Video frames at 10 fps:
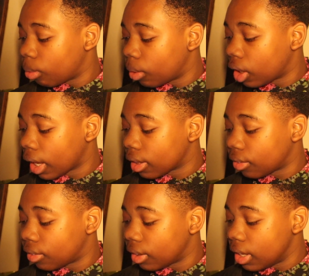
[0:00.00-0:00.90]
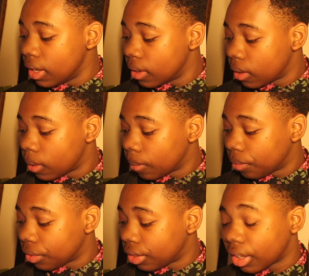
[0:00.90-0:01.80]
what I can see,
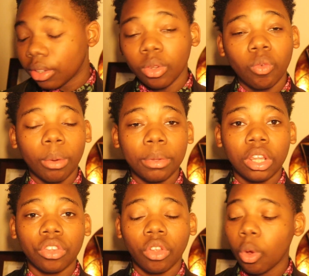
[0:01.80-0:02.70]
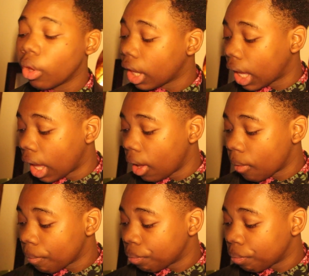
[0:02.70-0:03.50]
the woman is okay,